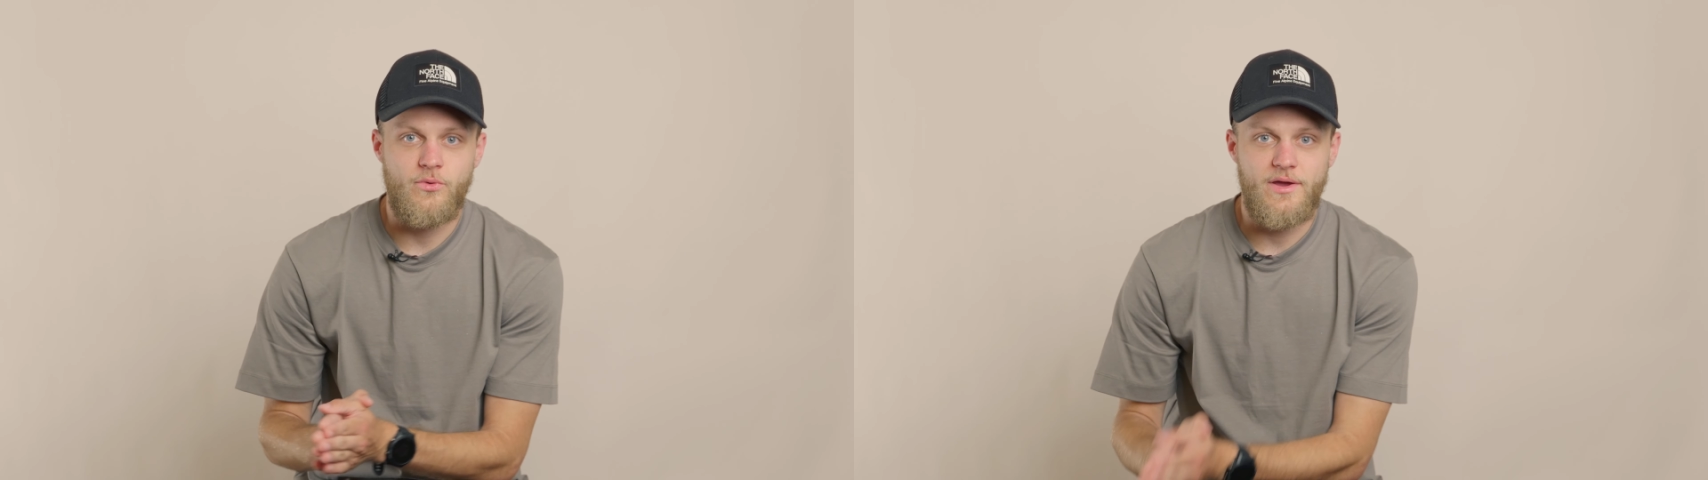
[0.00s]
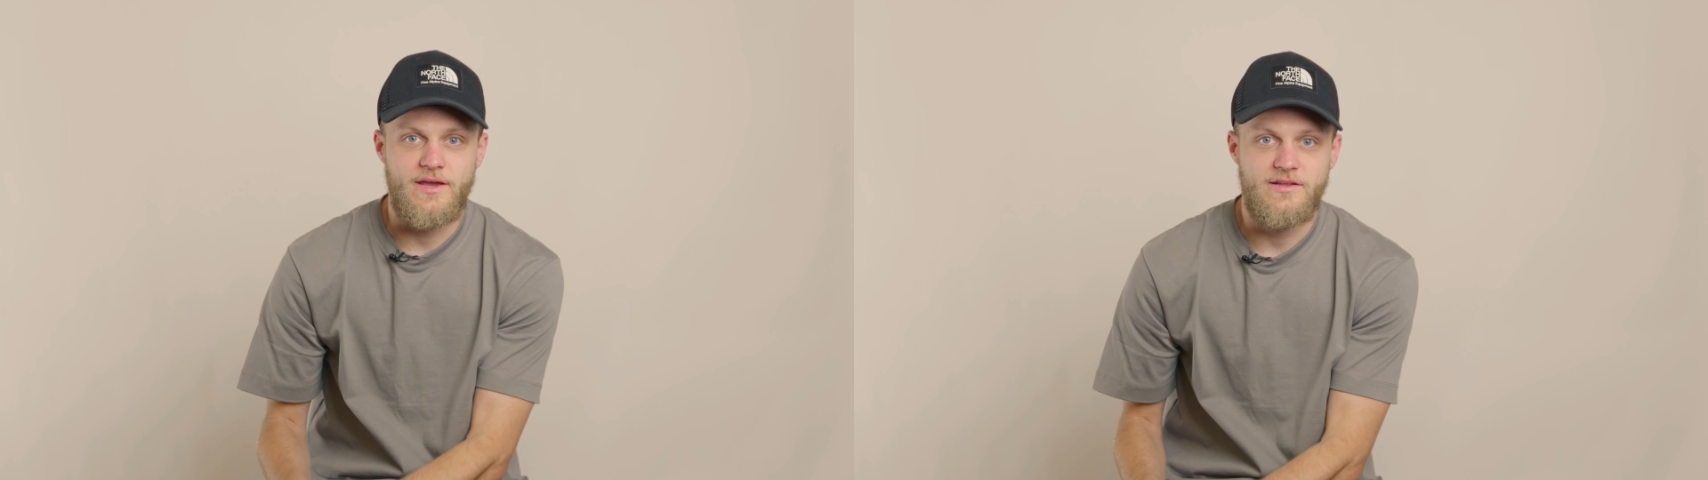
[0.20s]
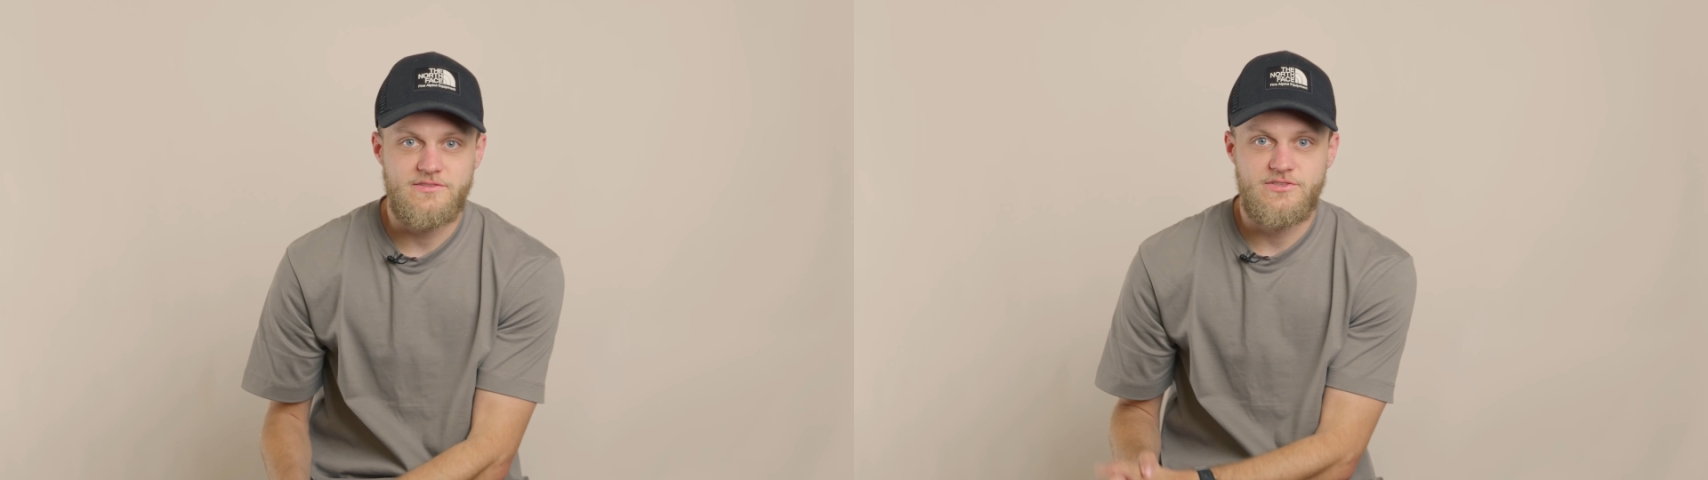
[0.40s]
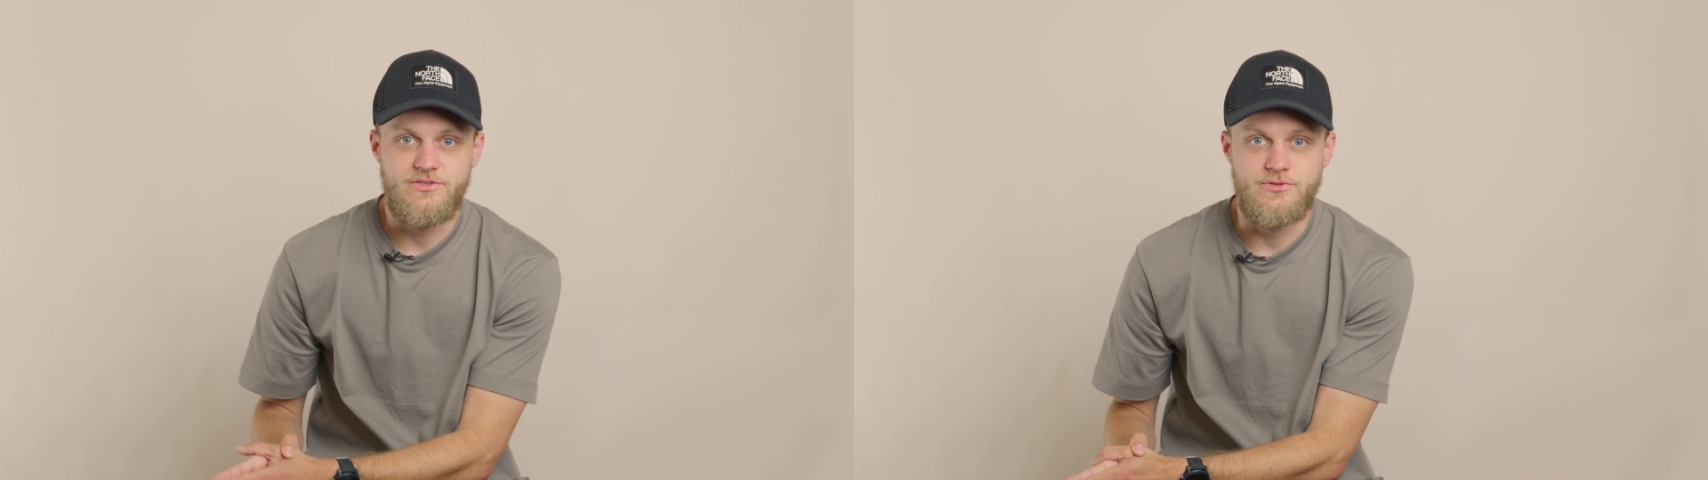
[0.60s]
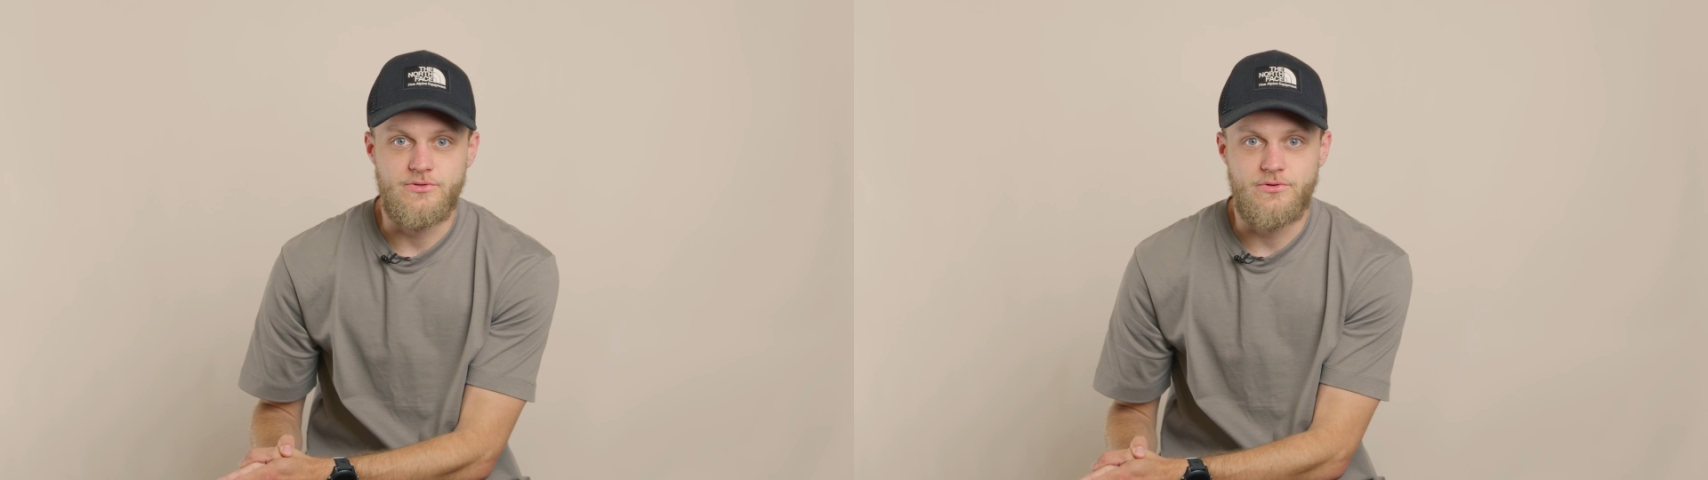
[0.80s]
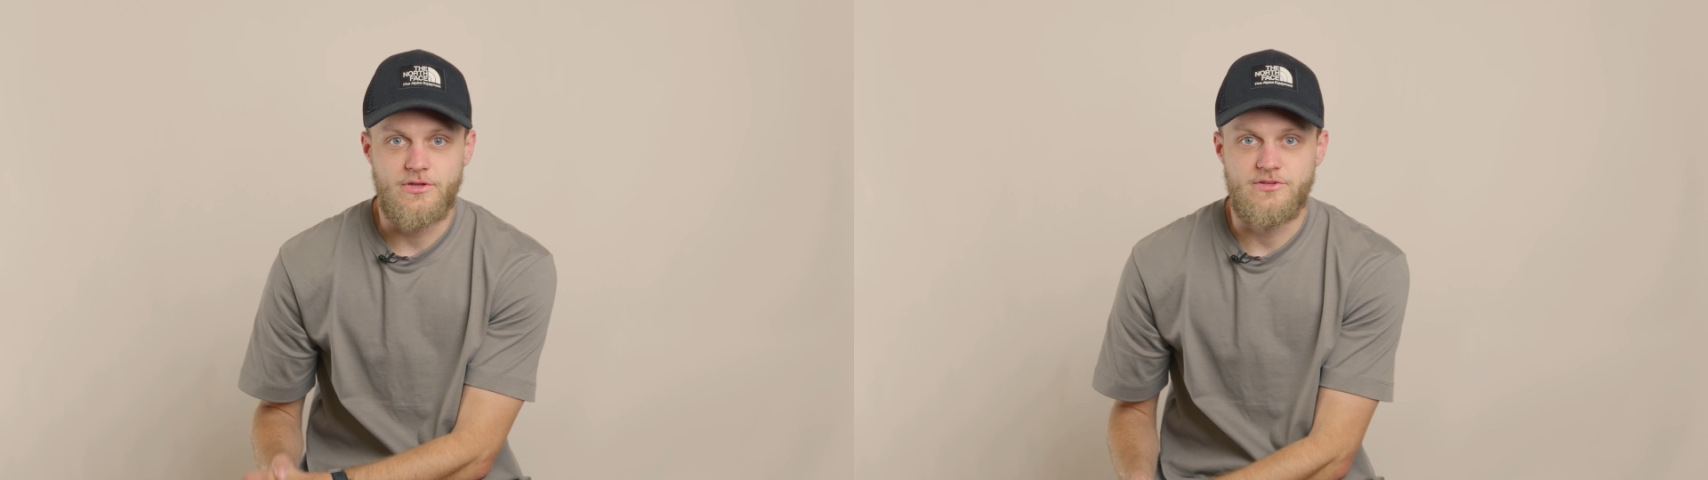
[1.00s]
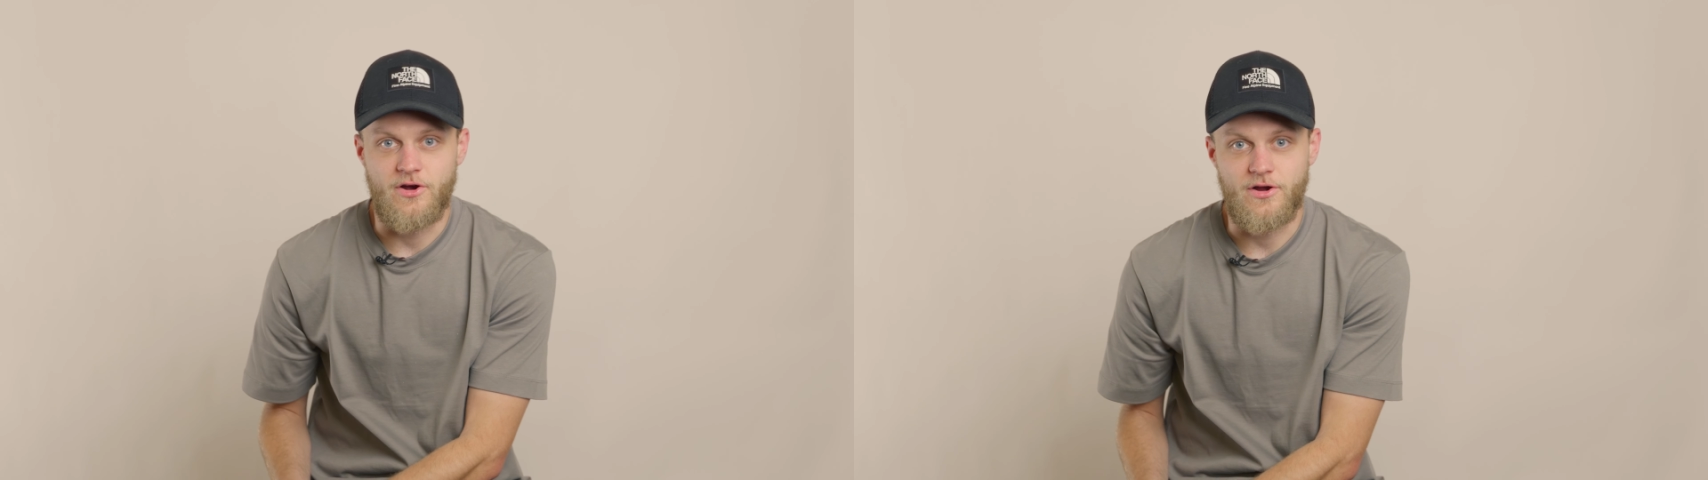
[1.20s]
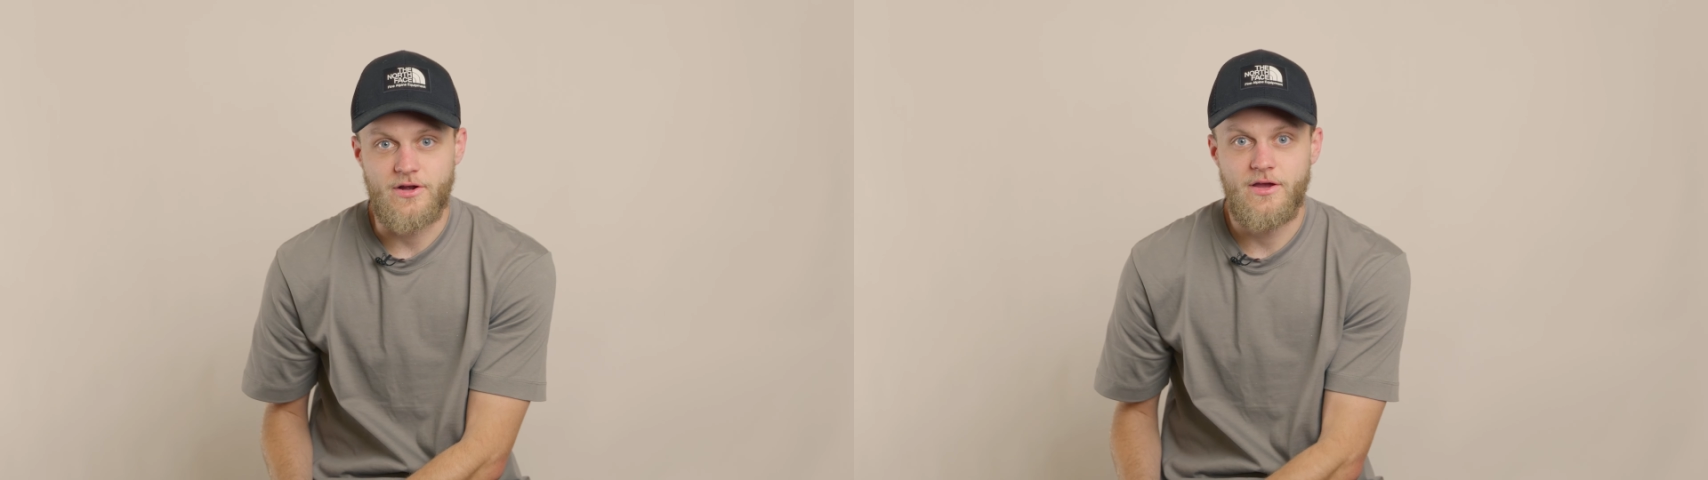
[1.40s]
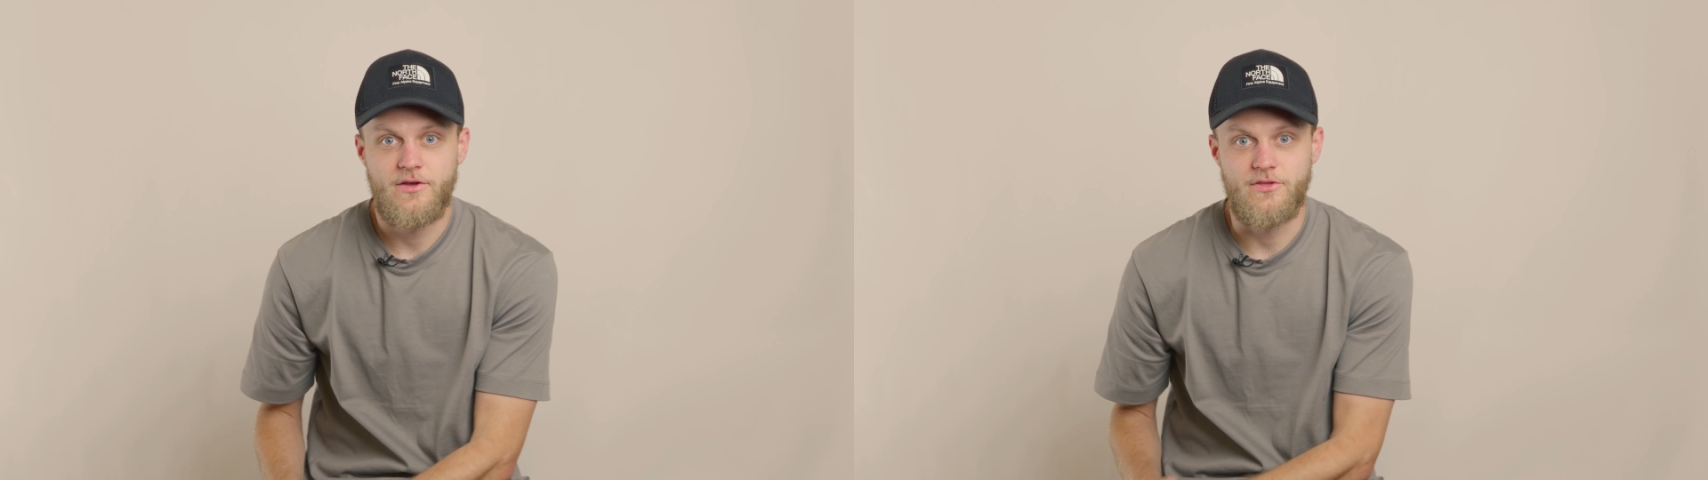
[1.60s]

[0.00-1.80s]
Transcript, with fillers: way into the dark.